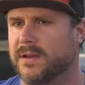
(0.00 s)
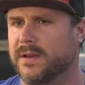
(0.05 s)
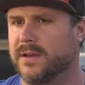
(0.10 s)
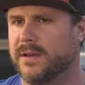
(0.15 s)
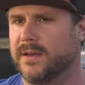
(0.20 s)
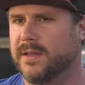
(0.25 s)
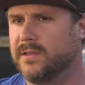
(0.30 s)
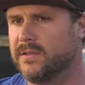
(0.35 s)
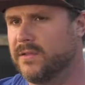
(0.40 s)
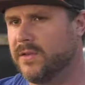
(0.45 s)

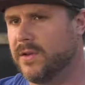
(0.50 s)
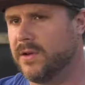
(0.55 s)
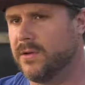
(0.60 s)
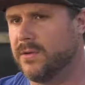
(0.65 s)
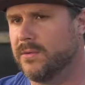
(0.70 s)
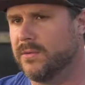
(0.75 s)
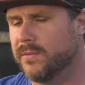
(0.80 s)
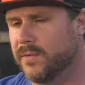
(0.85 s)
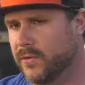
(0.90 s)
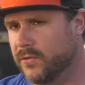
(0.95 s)

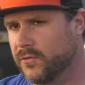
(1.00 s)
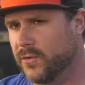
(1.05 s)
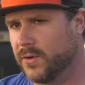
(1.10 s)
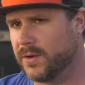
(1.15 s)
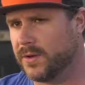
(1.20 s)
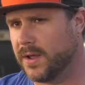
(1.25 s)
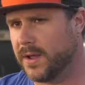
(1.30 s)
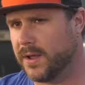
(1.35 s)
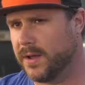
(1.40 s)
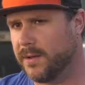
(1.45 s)
Izio for a
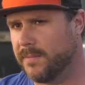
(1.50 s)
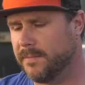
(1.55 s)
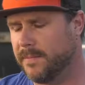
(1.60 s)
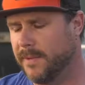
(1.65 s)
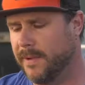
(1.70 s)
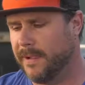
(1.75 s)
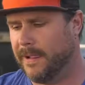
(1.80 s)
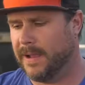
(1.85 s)
short time.